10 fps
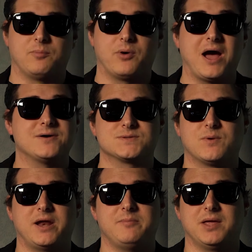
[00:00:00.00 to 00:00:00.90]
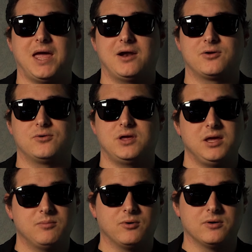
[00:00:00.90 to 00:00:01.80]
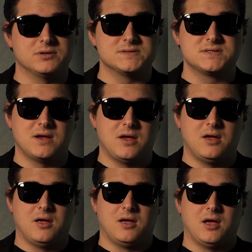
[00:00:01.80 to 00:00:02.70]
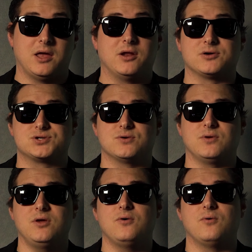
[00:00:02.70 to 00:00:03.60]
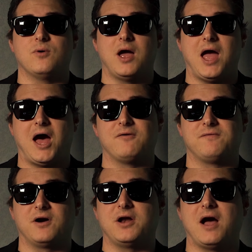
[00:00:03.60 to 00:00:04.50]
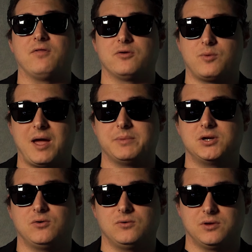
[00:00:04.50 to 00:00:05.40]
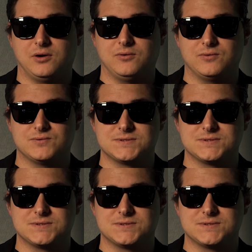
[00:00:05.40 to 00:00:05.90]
browse Reddit mechanical keyboards, and I'll show you how far down the rabbit hole goes.